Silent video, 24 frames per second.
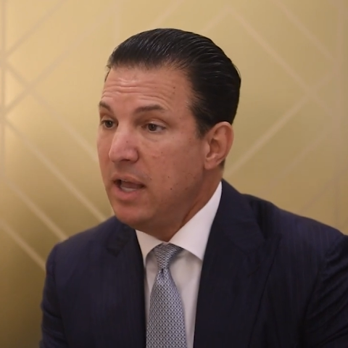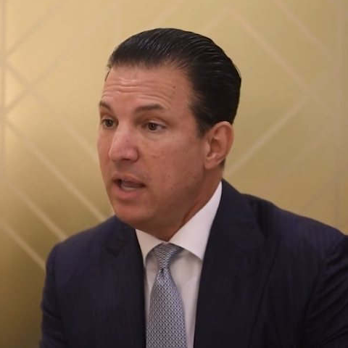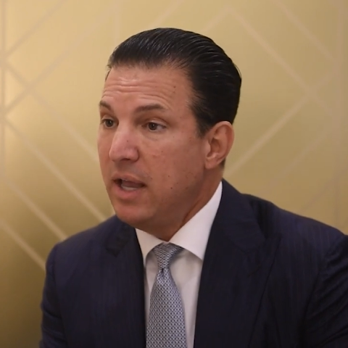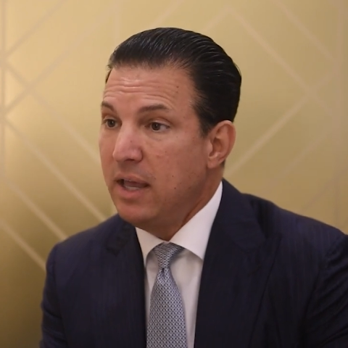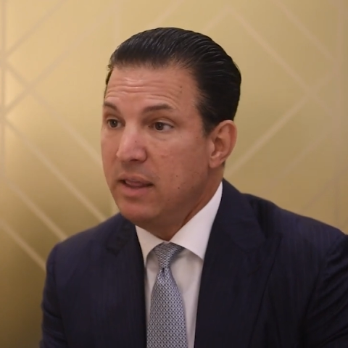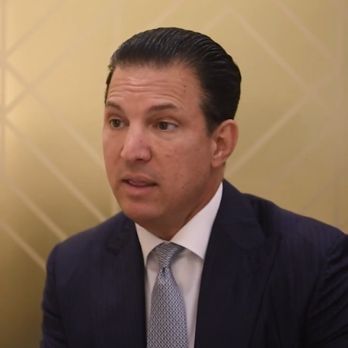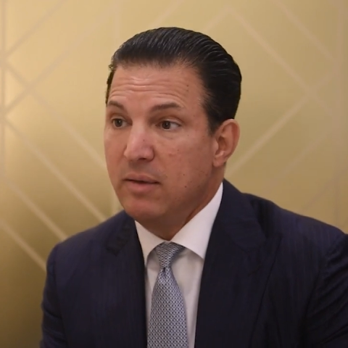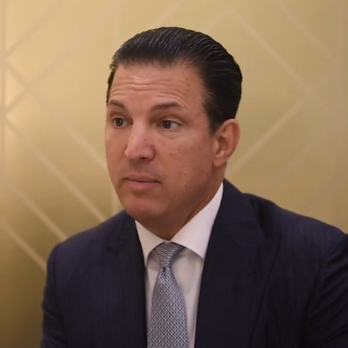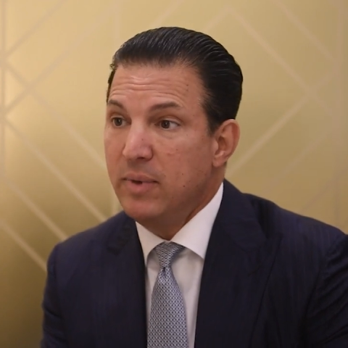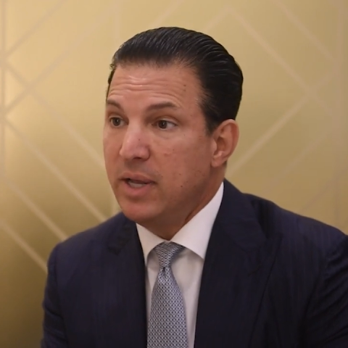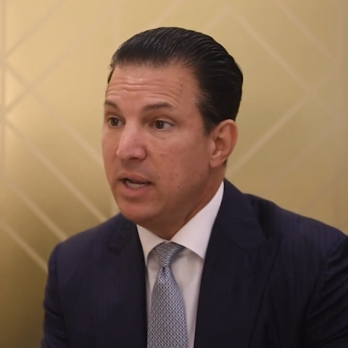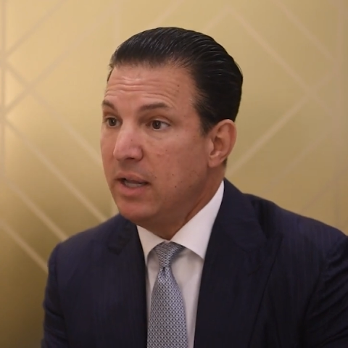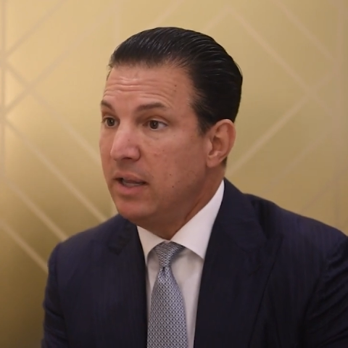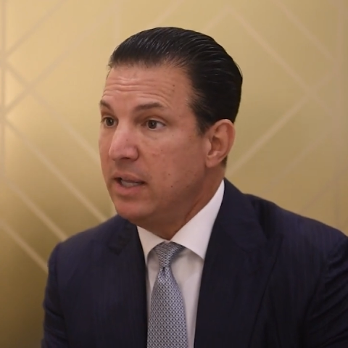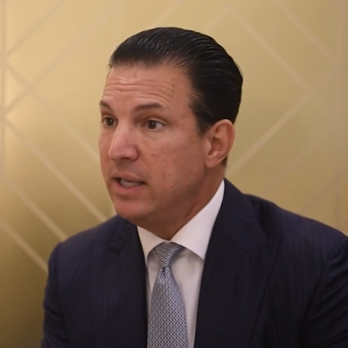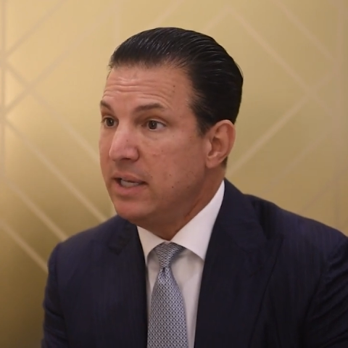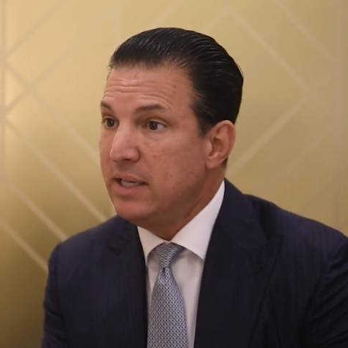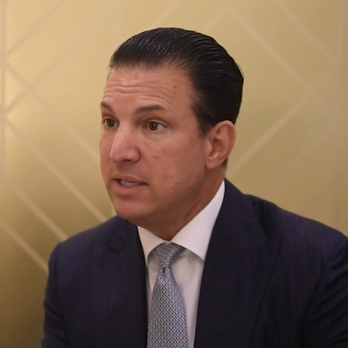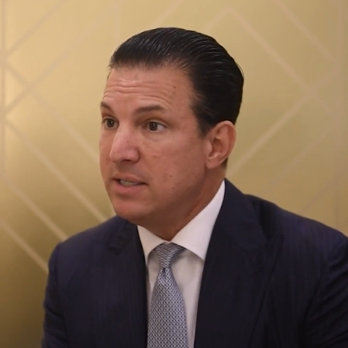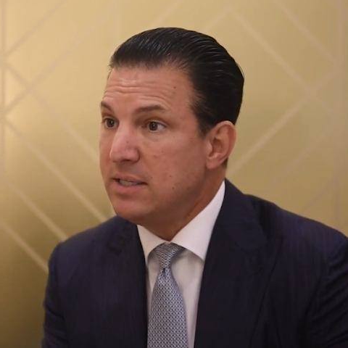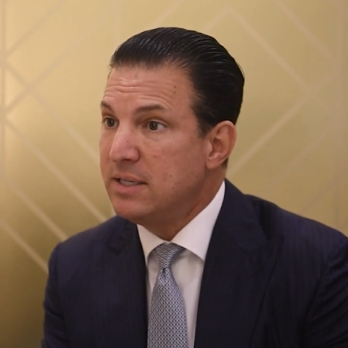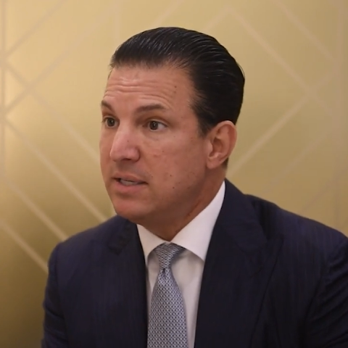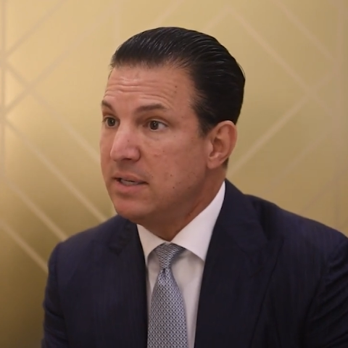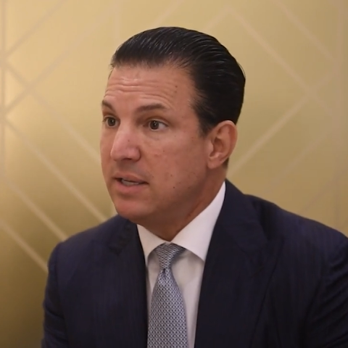in the Middle
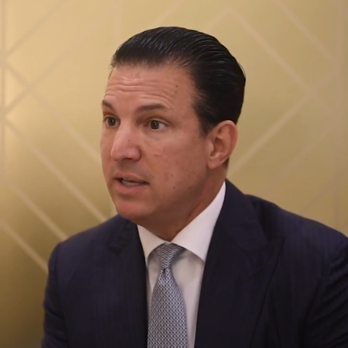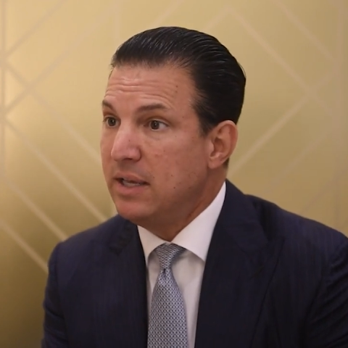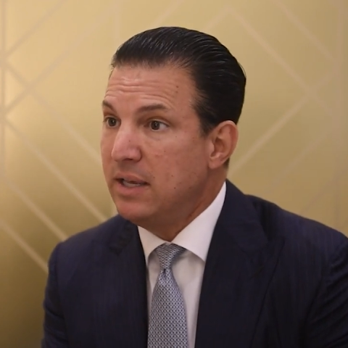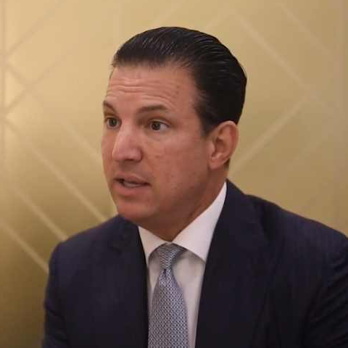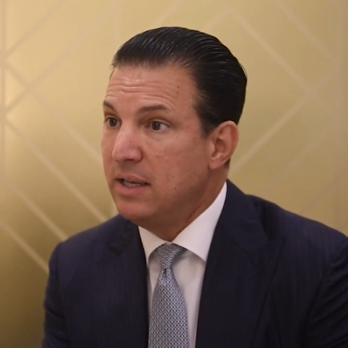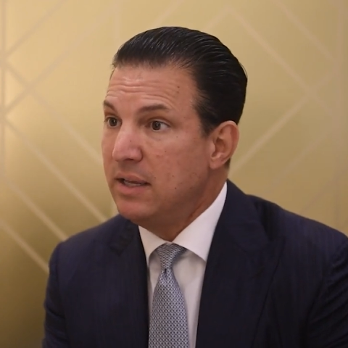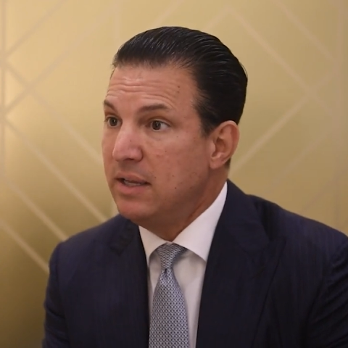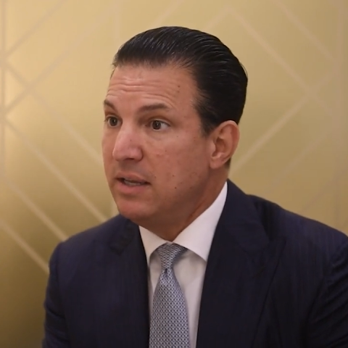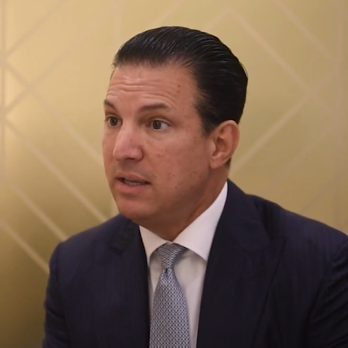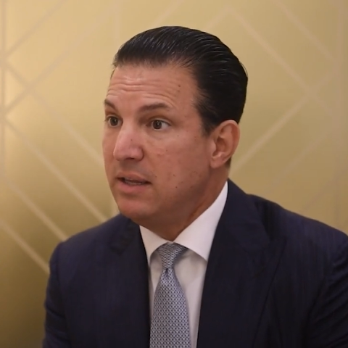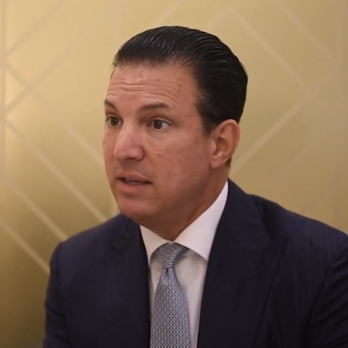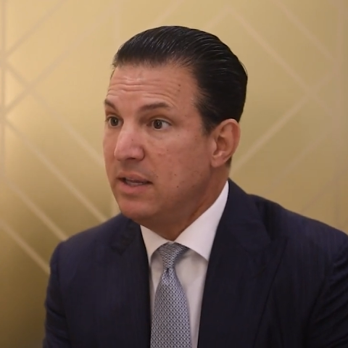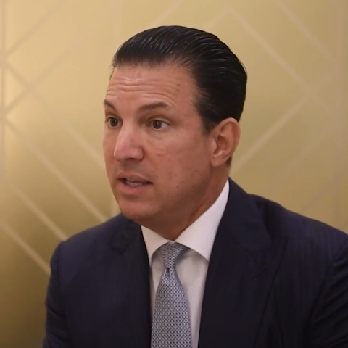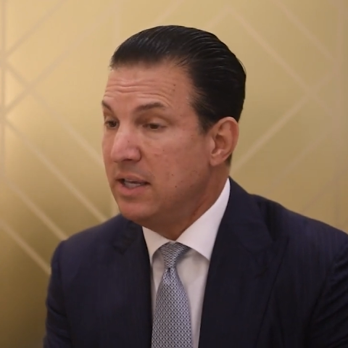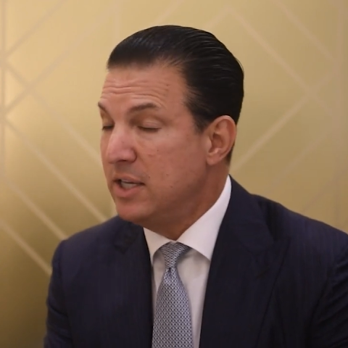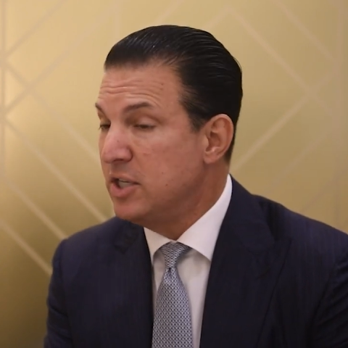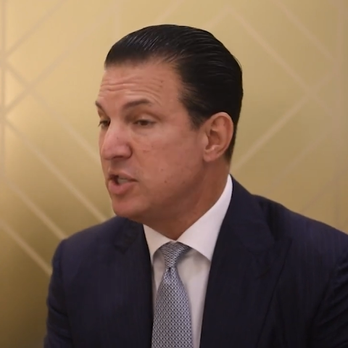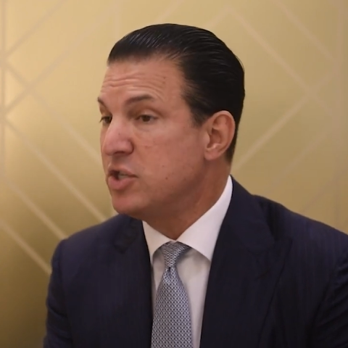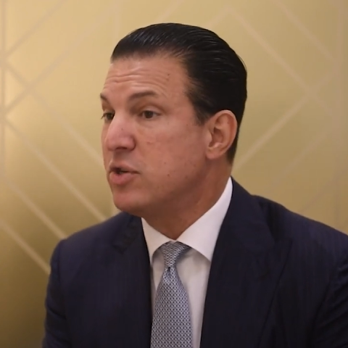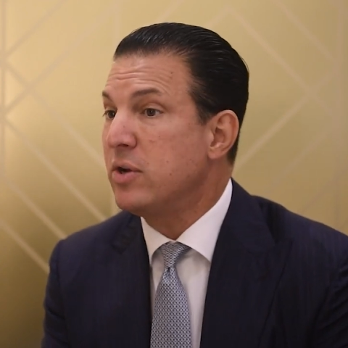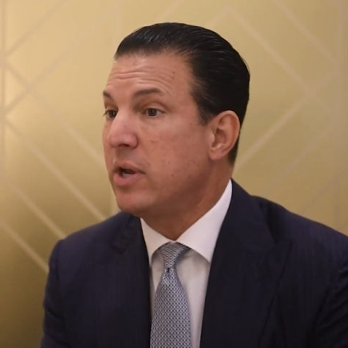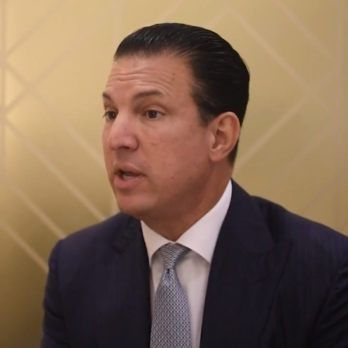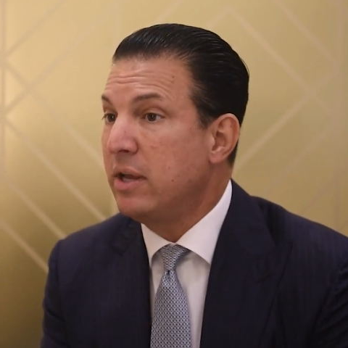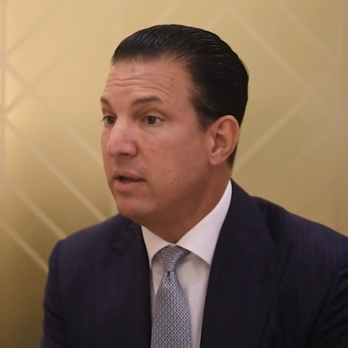East in the
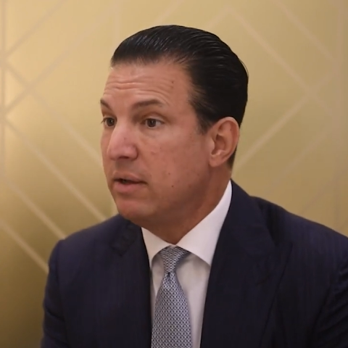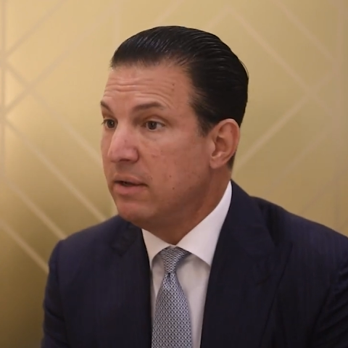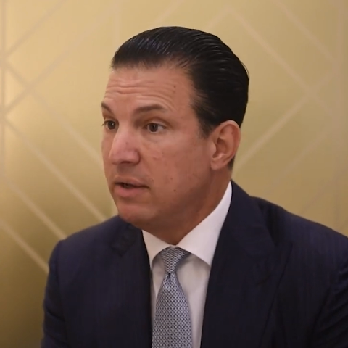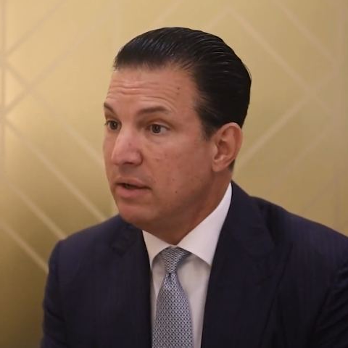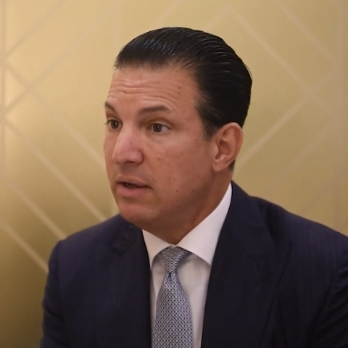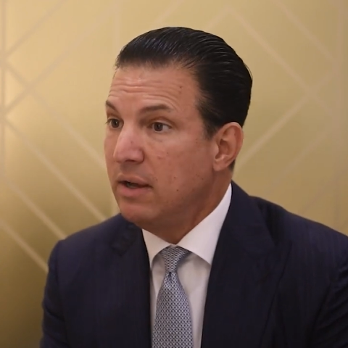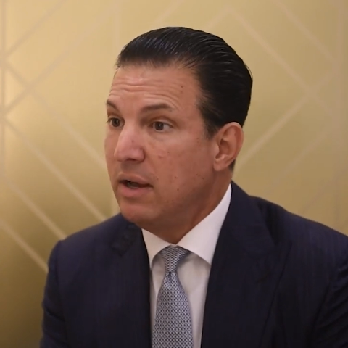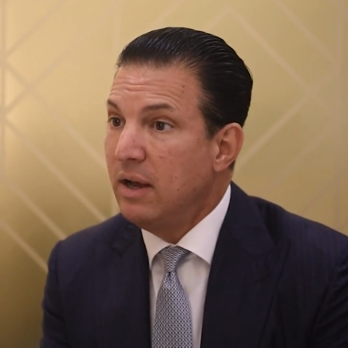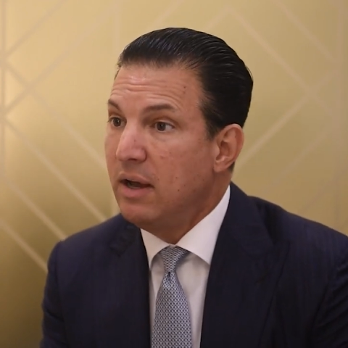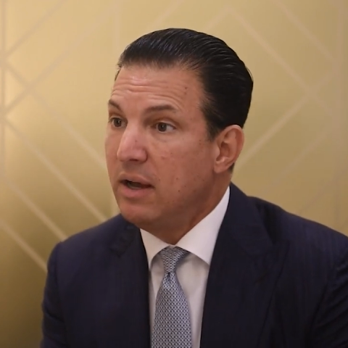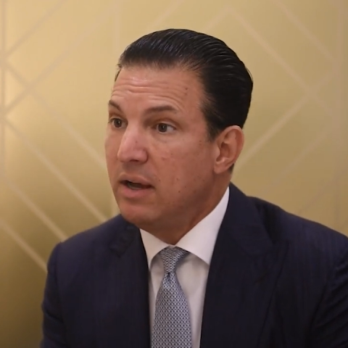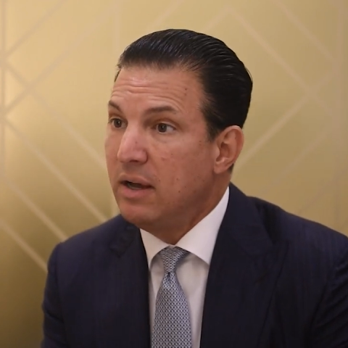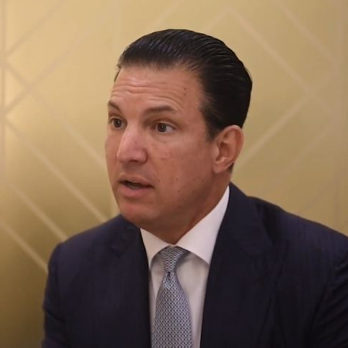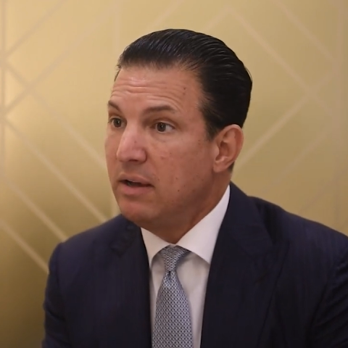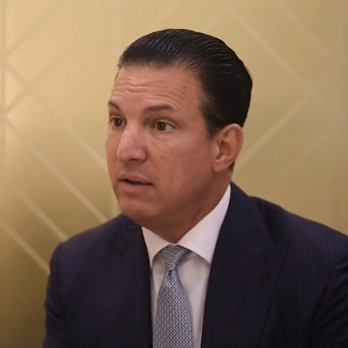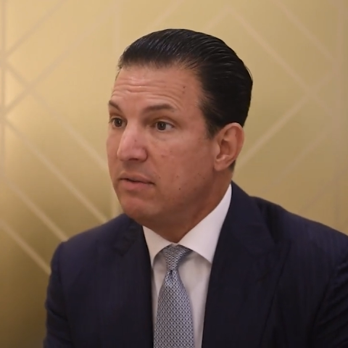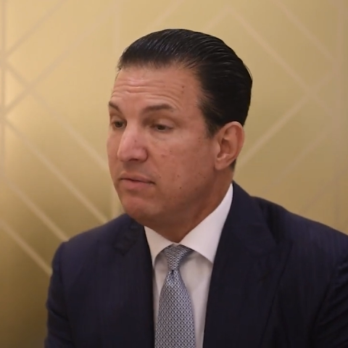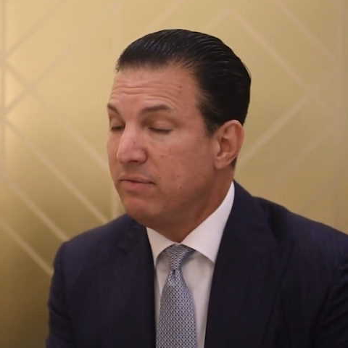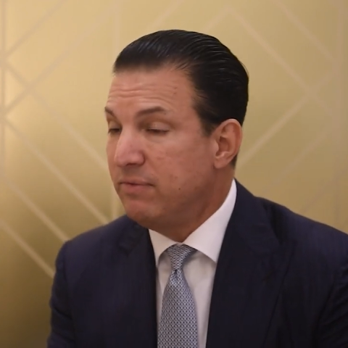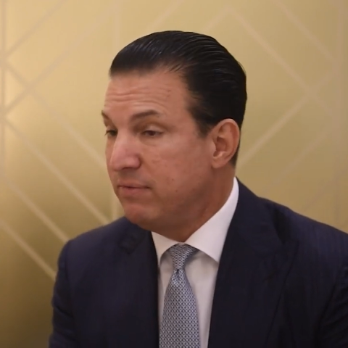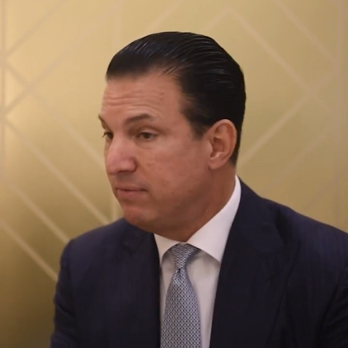history of